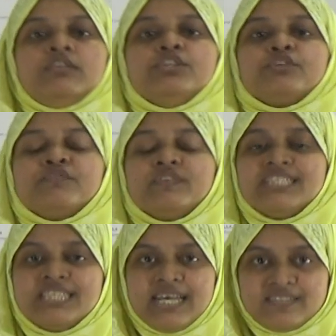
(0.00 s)
your first
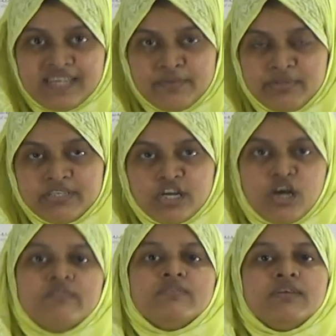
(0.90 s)
assignment
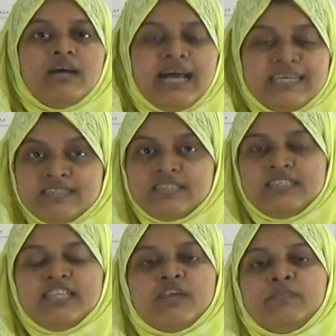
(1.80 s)
of I.C.T,
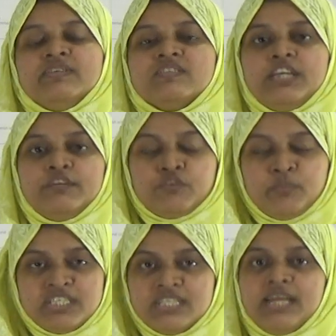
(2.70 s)
that means
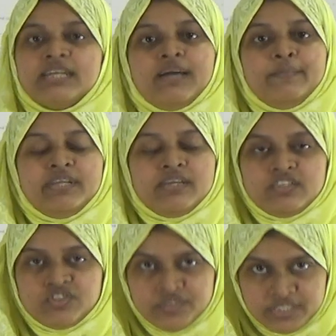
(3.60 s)
Information and
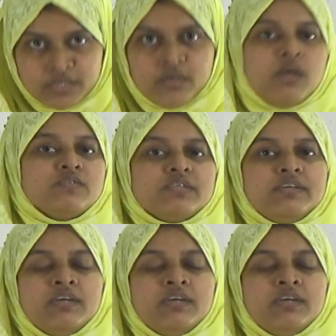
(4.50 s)
Communication Technology.